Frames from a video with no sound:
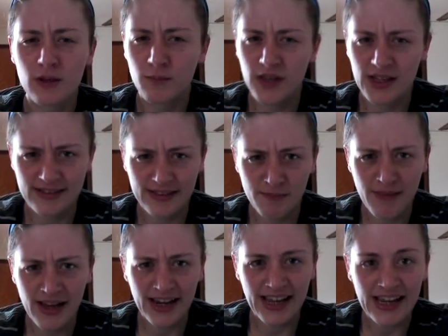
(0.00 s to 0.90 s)
because the
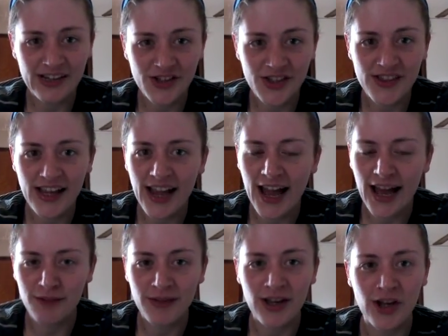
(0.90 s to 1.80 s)
medication they
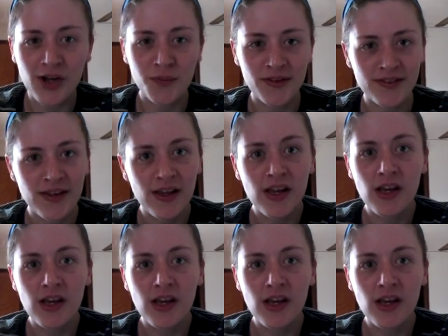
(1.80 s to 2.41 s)
had me on was